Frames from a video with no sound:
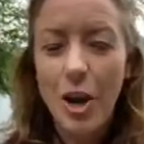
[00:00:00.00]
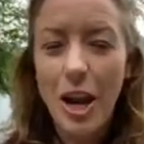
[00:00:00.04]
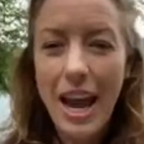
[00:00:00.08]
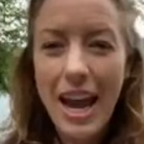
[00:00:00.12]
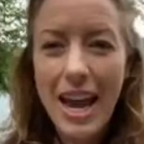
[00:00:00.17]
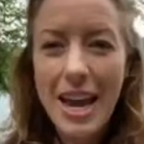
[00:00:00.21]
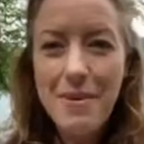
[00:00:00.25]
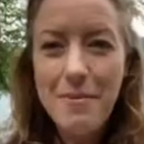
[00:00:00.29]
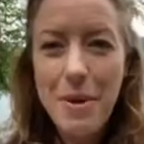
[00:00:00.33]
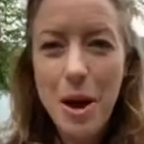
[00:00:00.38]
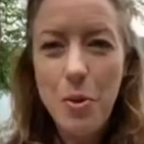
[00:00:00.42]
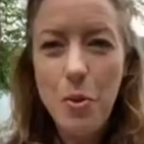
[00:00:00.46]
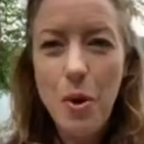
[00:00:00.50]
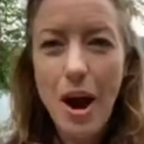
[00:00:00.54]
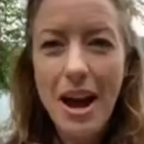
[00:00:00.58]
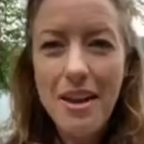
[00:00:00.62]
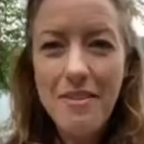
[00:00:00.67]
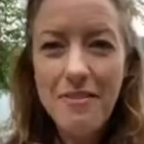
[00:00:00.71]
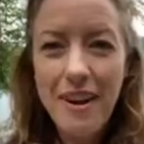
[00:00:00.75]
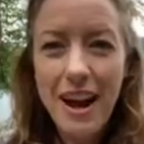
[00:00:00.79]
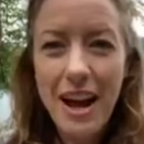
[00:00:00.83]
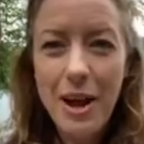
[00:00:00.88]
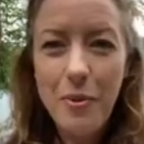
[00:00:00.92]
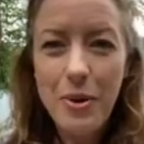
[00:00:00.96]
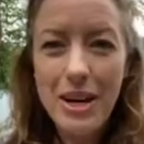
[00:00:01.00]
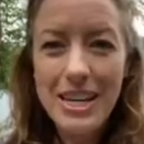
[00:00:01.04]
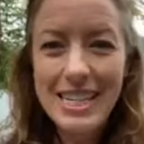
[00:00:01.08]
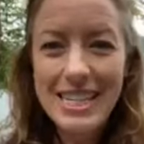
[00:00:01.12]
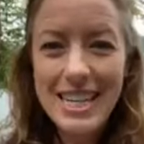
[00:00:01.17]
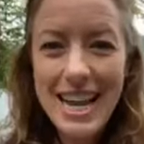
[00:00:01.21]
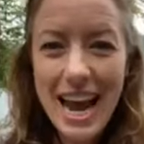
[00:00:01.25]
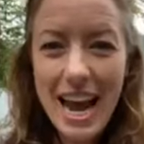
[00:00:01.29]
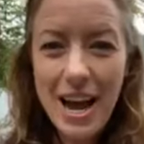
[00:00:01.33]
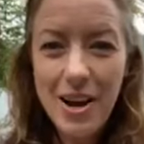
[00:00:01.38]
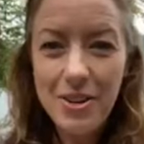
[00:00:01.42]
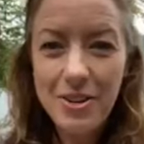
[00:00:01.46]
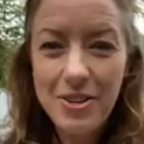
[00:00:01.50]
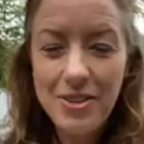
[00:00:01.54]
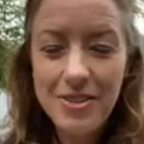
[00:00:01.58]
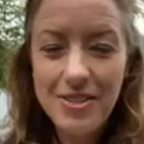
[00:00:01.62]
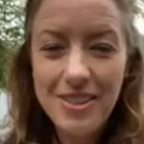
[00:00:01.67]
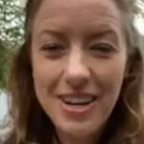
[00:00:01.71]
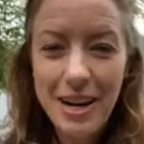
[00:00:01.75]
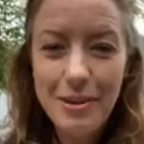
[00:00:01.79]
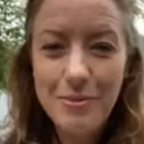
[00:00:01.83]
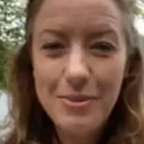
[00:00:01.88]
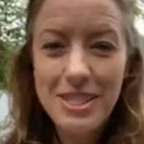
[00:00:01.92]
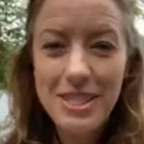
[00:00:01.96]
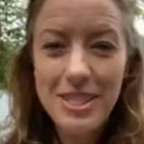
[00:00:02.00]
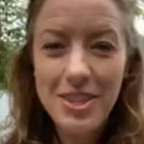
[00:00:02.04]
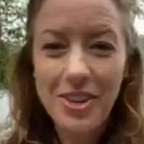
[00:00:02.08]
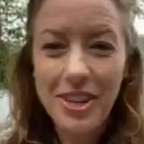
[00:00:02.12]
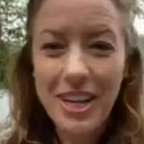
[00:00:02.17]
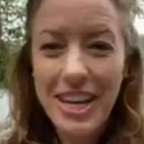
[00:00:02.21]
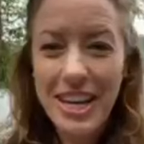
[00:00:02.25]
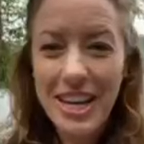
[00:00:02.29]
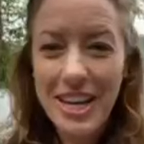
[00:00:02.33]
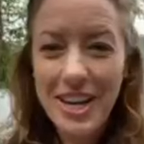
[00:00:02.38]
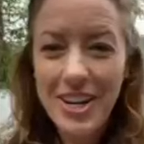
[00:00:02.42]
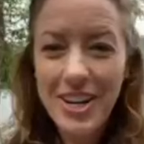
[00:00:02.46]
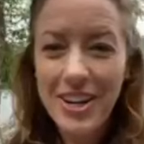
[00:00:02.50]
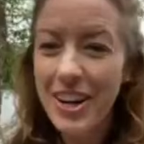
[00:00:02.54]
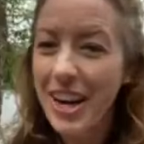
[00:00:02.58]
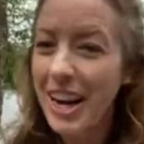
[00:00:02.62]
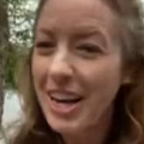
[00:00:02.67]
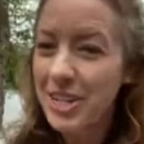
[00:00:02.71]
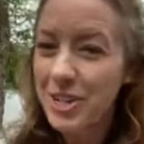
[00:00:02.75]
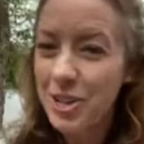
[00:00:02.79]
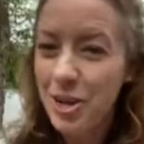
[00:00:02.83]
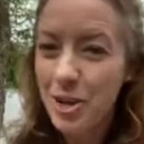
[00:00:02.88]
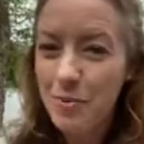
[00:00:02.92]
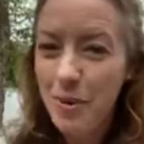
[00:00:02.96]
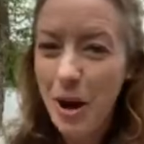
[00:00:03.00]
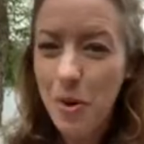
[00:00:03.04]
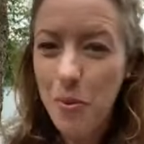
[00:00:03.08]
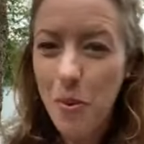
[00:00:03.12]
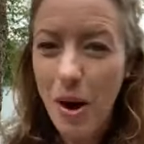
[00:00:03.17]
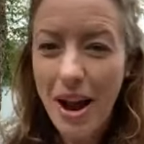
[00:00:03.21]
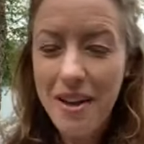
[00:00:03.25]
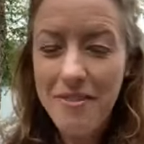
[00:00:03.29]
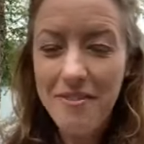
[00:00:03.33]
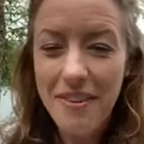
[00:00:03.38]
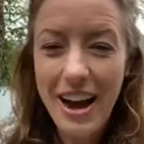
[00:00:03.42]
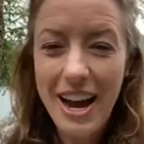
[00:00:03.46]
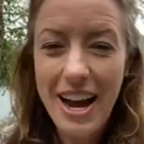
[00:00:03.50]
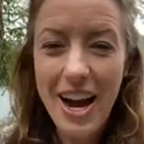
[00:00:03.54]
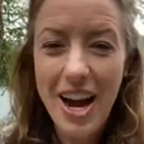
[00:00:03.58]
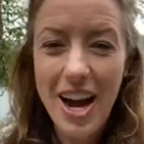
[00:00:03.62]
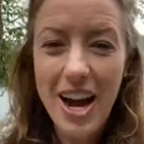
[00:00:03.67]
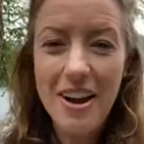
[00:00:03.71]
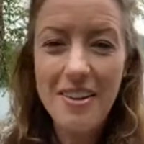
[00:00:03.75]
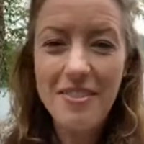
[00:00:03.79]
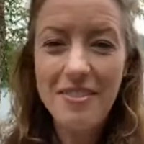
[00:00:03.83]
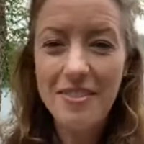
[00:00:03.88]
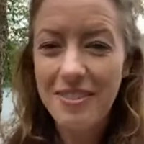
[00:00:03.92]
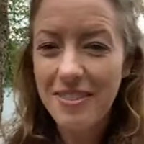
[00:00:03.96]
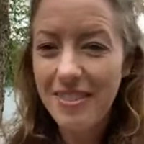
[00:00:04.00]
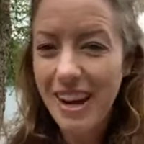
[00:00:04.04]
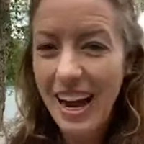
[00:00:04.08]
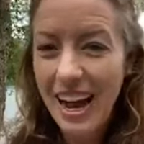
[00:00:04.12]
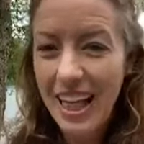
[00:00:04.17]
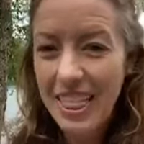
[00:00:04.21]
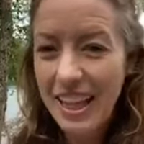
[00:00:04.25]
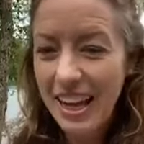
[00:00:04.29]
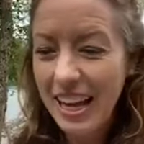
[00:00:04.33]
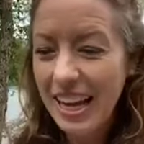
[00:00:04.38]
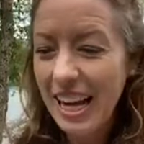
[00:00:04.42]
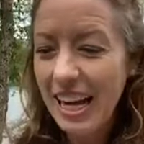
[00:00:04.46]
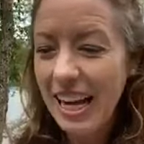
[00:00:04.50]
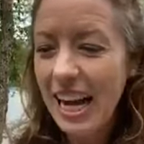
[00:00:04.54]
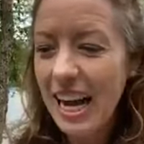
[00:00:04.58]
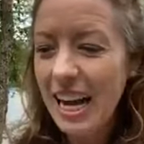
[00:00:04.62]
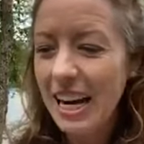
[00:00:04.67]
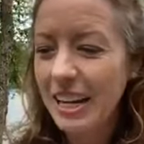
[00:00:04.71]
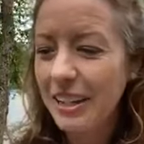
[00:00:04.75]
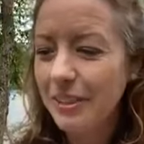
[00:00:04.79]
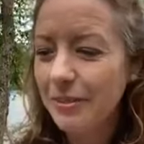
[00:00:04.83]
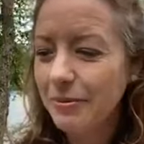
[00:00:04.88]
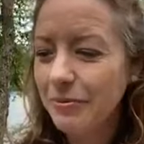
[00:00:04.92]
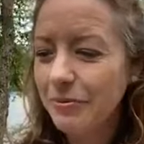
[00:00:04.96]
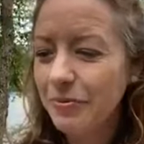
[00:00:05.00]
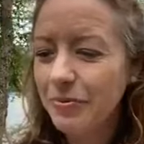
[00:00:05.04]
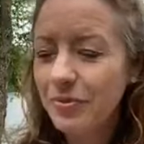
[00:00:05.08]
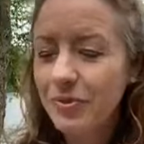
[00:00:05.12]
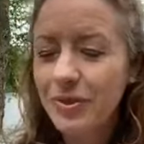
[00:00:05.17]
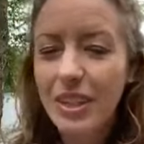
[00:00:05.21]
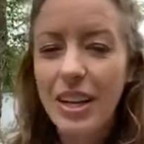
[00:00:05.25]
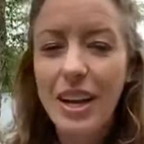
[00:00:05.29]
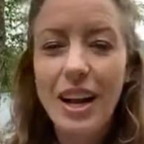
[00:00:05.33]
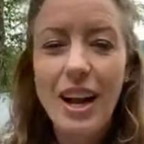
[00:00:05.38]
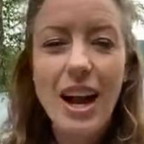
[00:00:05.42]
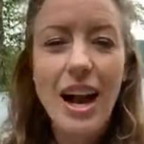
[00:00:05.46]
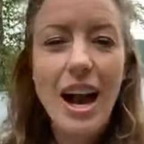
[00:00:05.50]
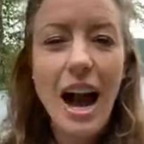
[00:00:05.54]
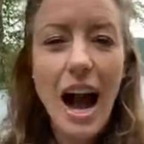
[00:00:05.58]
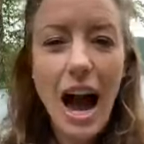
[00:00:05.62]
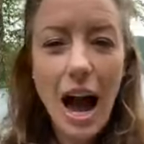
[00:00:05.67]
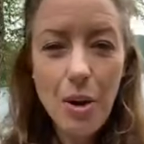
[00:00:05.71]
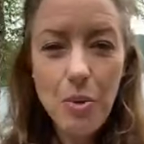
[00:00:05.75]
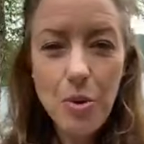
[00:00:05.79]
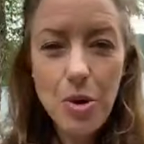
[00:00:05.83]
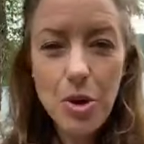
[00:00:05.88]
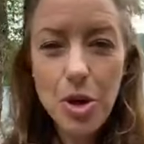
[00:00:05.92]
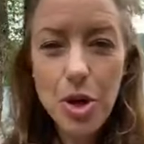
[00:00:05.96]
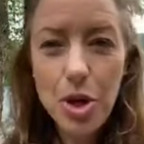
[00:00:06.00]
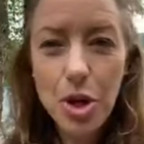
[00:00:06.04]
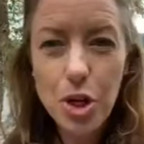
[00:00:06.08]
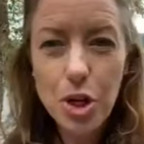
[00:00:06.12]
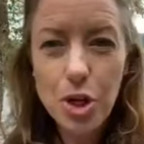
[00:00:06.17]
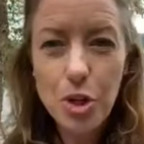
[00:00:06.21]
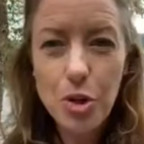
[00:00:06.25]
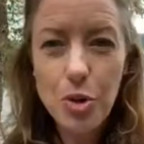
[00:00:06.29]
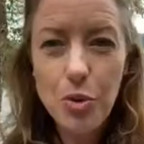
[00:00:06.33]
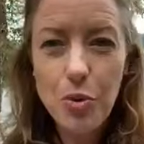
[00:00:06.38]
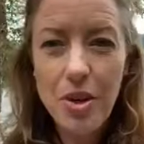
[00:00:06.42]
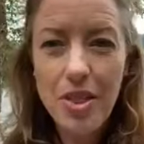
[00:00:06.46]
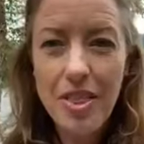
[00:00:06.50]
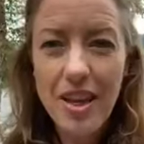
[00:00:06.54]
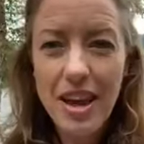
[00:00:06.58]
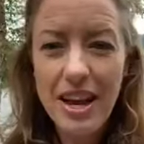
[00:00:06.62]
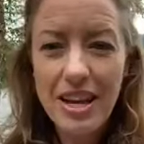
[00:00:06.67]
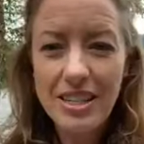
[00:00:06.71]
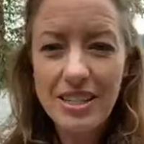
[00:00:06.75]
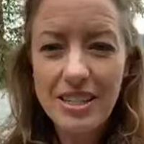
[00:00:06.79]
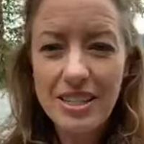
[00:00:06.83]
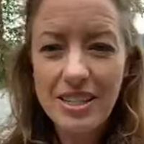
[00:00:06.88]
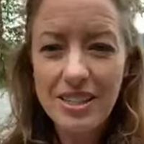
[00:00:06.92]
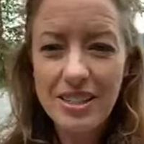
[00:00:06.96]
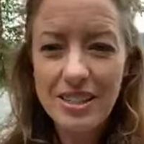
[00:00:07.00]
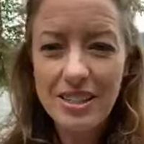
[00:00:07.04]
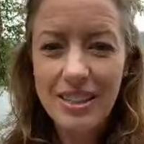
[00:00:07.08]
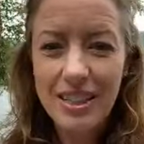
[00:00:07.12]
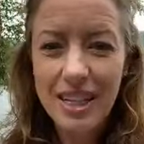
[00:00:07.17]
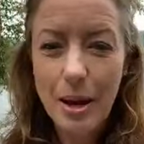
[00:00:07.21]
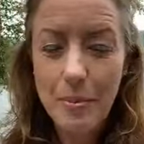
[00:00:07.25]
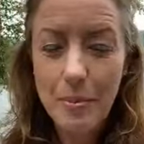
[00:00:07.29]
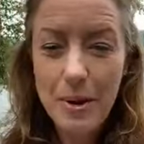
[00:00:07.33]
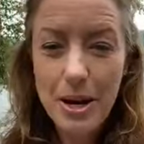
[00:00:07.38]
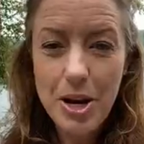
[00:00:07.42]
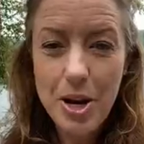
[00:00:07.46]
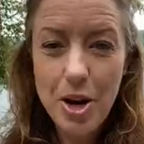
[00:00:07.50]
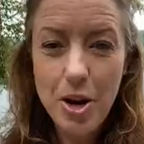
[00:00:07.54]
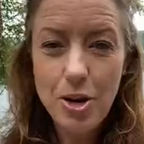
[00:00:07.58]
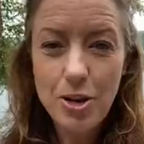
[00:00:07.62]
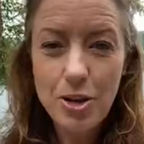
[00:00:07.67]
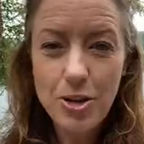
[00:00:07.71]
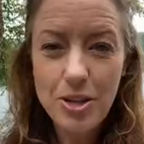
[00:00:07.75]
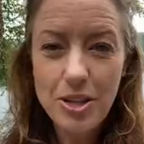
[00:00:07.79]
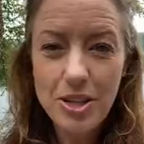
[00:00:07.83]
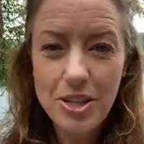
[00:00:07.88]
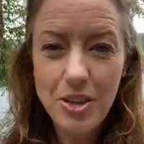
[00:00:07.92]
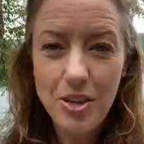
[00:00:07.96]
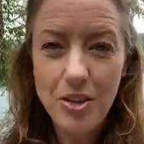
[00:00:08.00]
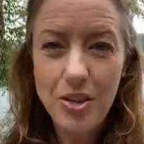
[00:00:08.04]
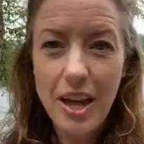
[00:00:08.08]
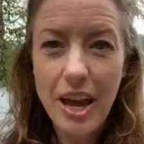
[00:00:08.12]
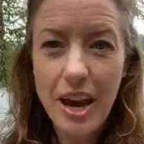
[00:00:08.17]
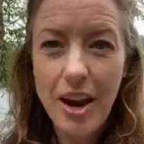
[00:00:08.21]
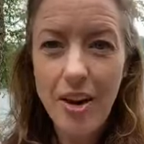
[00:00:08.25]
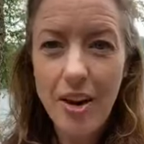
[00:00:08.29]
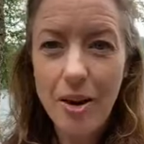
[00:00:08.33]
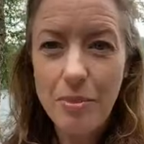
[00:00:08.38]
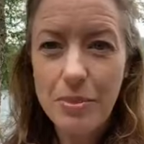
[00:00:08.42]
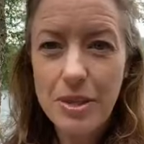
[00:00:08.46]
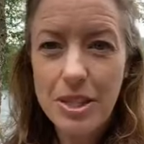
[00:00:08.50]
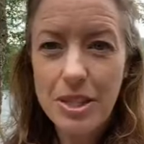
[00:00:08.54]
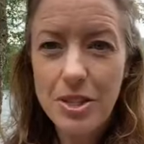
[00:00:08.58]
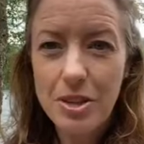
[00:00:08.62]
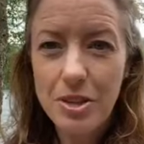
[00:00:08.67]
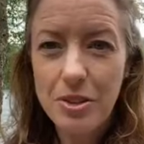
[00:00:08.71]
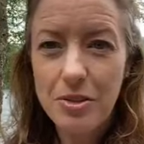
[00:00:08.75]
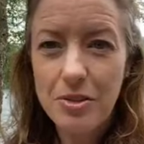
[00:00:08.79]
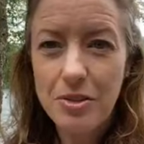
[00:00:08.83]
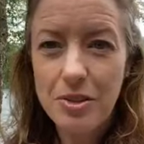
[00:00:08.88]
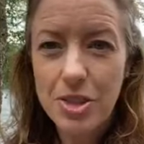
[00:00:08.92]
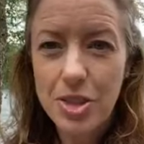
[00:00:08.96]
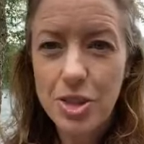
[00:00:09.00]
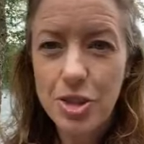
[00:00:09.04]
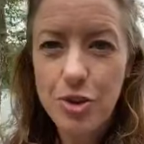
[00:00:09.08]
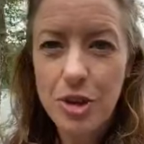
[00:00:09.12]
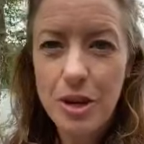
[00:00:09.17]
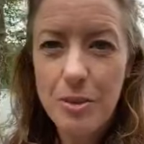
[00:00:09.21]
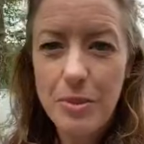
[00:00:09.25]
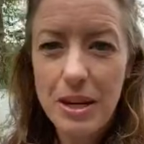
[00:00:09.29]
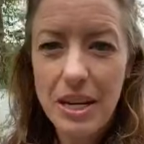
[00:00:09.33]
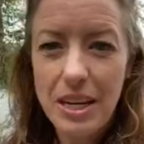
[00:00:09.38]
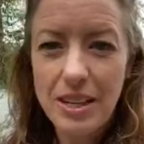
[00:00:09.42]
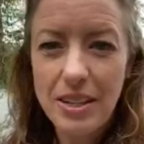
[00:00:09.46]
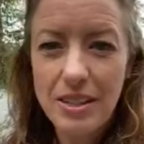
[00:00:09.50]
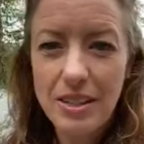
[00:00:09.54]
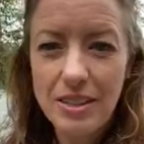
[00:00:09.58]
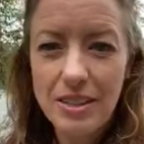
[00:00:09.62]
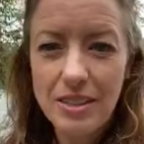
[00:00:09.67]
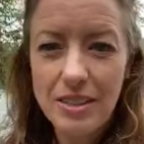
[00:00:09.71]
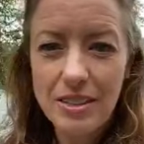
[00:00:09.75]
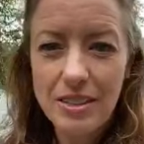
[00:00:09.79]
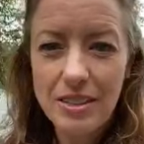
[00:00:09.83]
Okay, my Wi-Fi went down. I'm still here. I turned my Wi-Fi off. I think I got it. I will conclude with this. Let me know you're still there. I'm still streaming.